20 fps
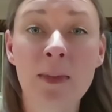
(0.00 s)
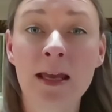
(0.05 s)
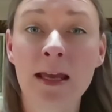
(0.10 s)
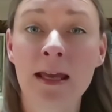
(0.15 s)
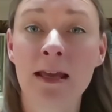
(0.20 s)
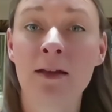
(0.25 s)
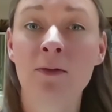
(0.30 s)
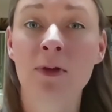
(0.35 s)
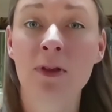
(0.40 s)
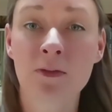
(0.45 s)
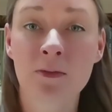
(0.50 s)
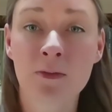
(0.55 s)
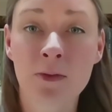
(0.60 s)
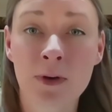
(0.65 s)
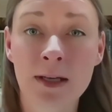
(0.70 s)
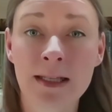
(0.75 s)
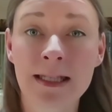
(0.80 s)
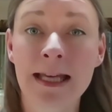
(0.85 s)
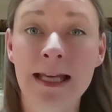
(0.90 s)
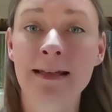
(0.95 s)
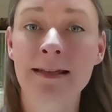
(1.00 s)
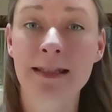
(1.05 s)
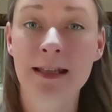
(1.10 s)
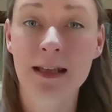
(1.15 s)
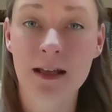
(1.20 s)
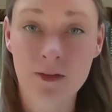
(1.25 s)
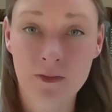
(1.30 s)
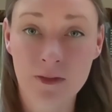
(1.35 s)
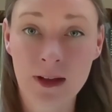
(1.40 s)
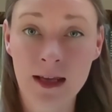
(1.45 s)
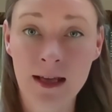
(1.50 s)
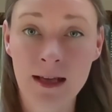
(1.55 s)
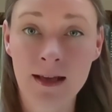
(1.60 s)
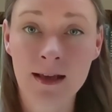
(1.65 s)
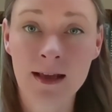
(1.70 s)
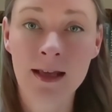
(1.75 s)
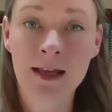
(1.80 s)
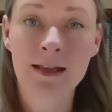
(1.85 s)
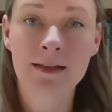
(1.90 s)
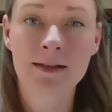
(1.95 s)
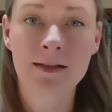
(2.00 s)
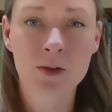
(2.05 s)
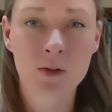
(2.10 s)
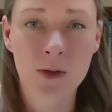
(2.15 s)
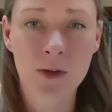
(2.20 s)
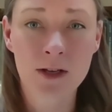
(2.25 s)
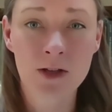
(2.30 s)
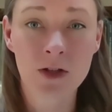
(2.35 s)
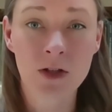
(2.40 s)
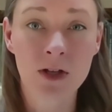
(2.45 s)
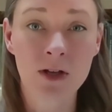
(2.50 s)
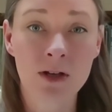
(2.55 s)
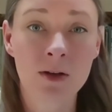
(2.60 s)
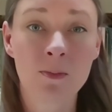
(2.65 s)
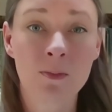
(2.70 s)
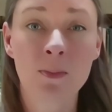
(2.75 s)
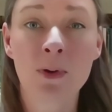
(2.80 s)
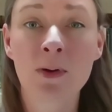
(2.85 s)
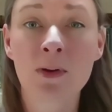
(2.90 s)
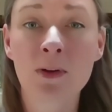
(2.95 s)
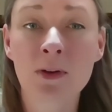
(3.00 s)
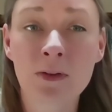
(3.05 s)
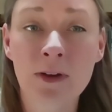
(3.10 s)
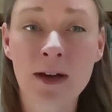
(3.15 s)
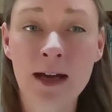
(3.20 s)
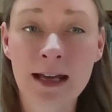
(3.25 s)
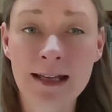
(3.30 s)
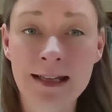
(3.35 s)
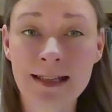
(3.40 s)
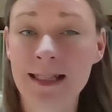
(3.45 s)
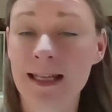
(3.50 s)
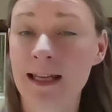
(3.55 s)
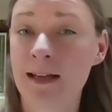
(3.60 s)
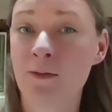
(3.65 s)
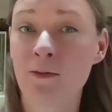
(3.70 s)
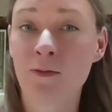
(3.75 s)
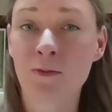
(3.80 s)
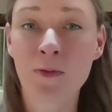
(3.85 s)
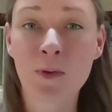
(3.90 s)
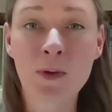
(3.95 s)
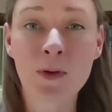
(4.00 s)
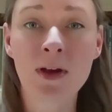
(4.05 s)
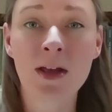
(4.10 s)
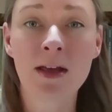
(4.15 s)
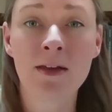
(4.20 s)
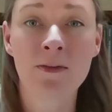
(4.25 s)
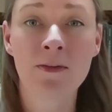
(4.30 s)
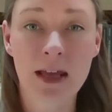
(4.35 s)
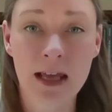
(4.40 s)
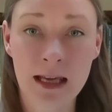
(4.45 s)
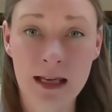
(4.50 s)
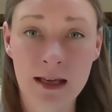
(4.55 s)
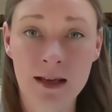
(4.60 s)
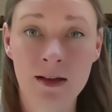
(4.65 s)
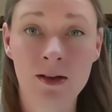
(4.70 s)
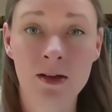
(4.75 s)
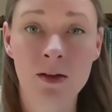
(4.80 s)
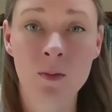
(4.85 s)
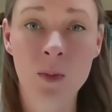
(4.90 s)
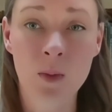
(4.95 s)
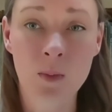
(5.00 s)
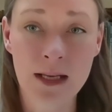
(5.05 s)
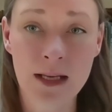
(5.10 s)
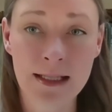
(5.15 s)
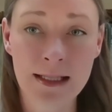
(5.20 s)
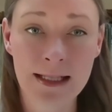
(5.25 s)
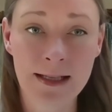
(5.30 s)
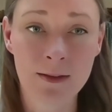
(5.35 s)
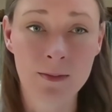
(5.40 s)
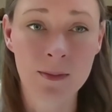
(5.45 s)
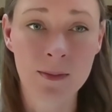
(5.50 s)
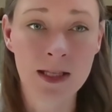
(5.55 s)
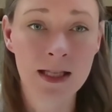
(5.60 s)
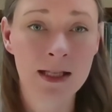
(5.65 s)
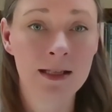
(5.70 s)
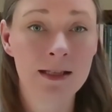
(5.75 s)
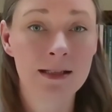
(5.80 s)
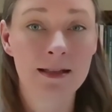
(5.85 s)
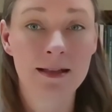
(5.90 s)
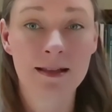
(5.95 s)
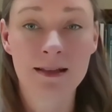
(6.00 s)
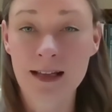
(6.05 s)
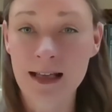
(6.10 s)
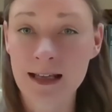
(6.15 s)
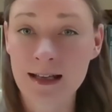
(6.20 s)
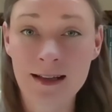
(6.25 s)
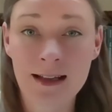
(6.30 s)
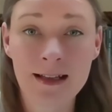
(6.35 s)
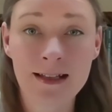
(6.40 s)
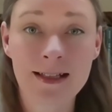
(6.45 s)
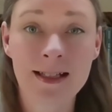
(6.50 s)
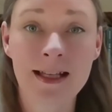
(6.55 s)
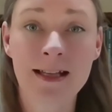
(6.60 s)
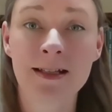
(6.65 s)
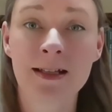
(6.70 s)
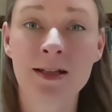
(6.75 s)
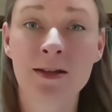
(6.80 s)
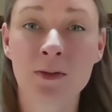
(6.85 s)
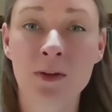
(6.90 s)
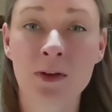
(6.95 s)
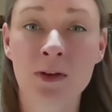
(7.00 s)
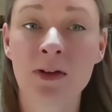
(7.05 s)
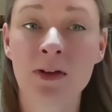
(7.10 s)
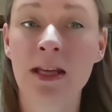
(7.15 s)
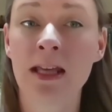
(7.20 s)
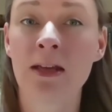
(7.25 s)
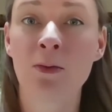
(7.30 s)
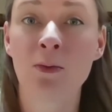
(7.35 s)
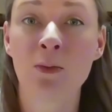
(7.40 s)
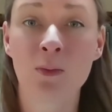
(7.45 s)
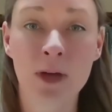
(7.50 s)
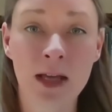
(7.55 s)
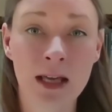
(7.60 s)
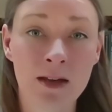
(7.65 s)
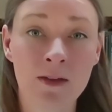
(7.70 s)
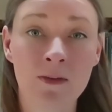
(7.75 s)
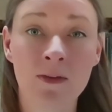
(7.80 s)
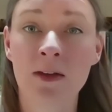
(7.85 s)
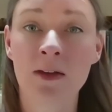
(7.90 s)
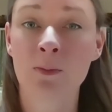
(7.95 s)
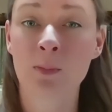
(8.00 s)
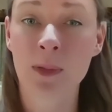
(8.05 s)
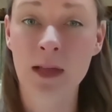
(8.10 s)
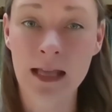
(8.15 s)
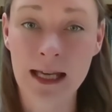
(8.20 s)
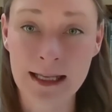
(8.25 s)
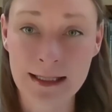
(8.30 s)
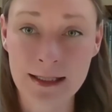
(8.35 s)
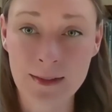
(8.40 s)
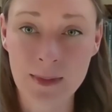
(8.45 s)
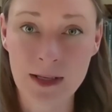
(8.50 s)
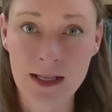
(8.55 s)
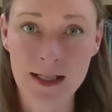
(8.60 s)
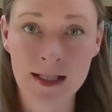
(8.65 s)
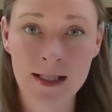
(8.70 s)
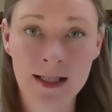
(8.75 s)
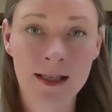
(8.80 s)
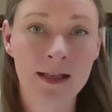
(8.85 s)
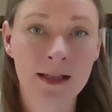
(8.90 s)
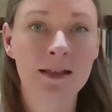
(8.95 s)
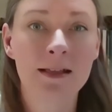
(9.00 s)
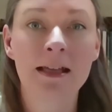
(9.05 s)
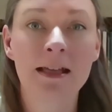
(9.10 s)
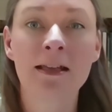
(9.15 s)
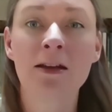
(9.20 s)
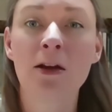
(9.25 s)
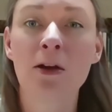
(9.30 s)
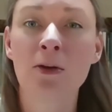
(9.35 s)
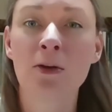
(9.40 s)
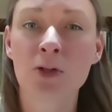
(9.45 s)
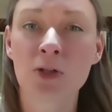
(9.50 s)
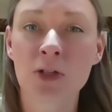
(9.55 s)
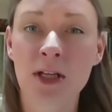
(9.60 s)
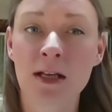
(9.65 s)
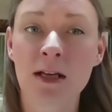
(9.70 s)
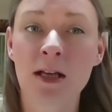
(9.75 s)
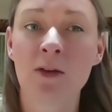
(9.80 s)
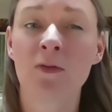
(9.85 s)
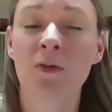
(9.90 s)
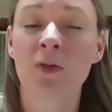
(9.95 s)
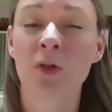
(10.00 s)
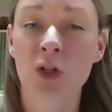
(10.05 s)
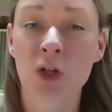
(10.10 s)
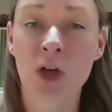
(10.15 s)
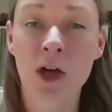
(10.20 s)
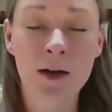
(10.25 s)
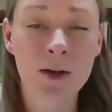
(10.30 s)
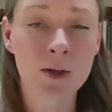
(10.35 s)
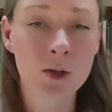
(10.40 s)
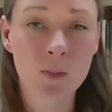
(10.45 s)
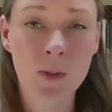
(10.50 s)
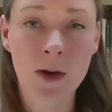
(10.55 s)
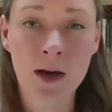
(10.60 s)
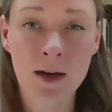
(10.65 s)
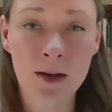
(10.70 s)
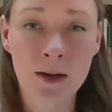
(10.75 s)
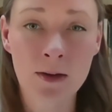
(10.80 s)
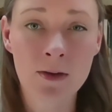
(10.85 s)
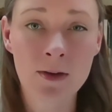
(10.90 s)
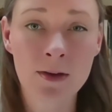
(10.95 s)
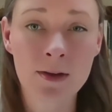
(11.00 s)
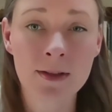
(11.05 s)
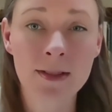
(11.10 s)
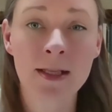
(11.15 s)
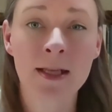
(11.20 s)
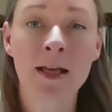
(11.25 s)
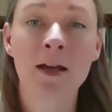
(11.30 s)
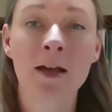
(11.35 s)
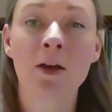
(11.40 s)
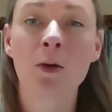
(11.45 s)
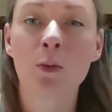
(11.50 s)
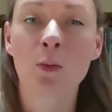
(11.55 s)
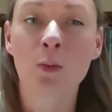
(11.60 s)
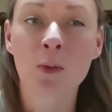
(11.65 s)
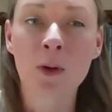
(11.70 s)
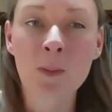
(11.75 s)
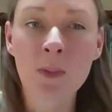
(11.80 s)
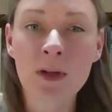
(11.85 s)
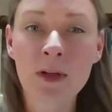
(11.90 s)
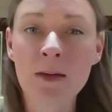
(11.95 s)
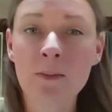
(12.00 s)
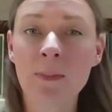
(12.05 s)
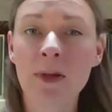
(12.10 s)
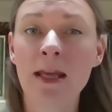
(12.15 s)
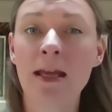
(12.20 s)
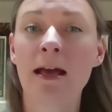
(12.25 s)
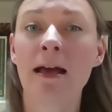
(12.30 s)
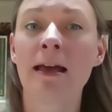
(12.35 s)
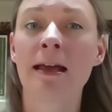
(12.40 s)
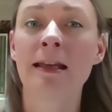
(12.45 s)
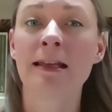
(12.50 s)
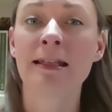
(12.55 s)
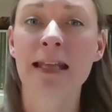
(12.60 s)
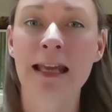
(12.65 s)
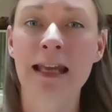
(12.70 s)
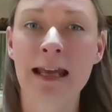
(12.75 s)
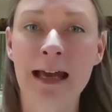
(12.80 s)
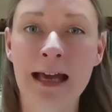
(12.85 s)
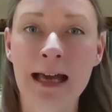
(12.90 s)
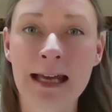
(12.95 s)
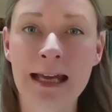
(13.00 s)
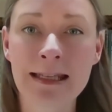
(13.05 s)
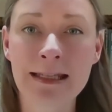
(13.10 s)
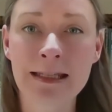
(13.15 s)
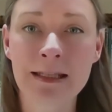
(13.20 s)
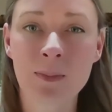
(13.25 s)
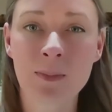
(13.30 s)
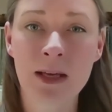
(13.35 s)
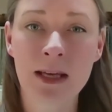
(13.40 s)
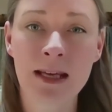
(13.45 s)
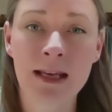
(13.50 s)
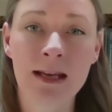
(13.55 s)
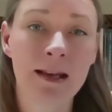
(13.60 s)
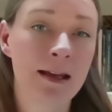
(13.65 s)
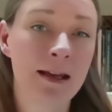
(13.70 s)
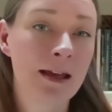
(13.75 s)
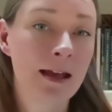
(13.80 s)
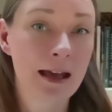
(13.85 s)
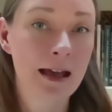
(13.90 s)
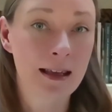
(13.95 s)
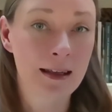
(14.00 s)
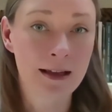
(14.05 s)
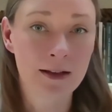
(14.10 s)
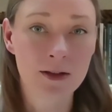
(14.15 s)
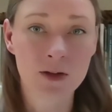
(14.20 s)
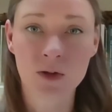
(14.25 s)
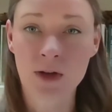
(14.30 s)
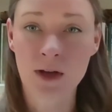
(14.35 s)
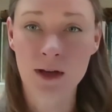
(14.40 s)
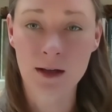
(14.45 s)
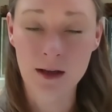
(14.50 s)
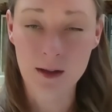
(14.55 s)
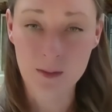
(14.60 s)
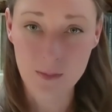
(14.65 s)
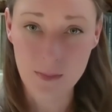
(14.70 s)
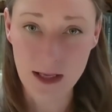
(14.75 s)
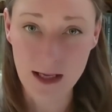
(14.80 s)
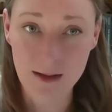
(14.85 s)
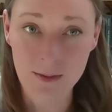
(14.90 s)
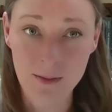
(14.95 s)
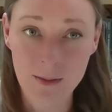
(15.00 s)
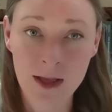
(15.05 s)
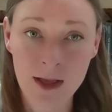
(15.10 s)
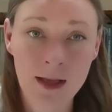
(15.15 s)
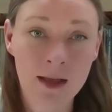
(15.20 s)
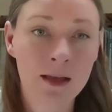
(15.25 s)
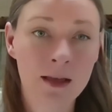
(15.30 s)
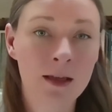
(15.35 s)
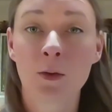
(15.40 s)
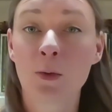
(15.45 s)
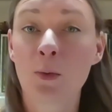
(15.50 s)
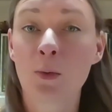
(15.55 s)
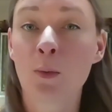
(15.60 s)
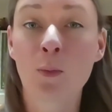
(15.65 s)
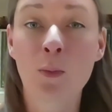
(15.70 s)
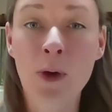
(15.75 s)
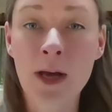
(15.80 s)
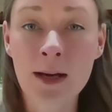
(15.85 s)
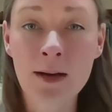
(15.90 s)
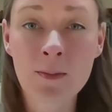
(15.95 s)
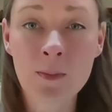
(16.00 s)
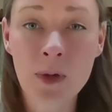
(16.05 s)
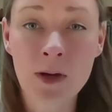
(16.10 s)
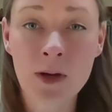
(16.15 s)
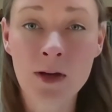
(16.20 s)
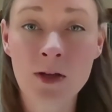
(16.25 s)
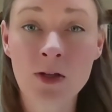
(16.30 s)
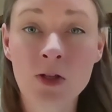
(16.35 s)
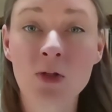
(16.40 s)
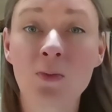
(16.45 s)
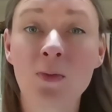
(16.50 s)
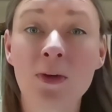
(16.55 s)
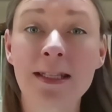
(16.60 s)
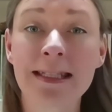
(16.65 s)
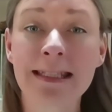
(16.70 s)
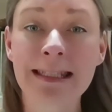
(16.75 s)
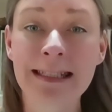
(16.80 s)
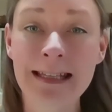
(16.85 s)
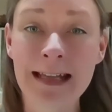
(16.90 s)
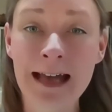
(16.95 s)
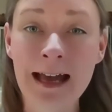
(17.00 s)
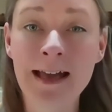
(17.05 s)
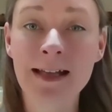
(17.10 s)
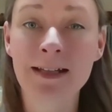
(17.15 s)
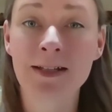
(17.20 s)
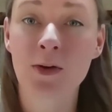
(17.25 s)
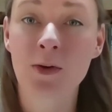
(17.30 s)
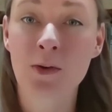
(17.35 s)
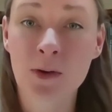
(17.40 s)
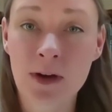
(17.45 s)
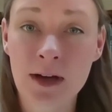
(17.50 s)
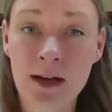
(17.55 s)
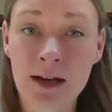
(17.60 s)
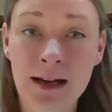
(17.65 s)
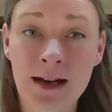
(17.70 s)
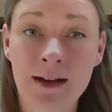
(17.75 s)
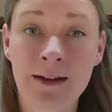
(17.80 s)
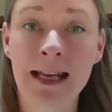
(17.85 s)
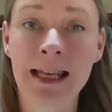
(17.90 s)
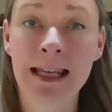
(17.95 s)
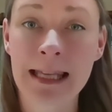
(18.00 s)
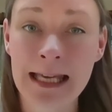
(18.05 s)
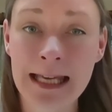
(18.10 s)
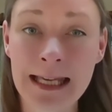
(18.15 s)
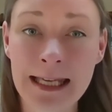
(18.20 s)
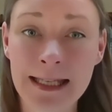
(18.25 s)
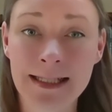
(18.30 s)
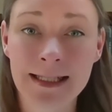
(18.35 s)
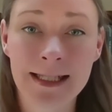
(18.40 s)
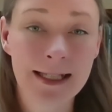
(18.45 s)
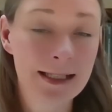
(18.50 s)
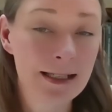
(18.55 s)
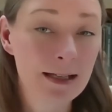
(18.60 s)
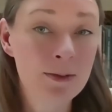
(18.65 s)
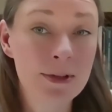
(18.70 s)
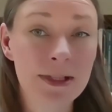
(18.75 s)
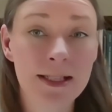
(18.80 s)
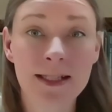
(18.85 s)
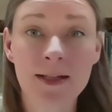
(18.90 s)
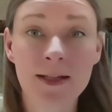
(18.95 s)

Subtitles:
began with a vortex of light, structured, polarized, and full of angular momentum. Then they sent it through a wave of plasma, an ocean of charged particles rippling behind a high-speed electron beam. What emerged was not ordinary light. It was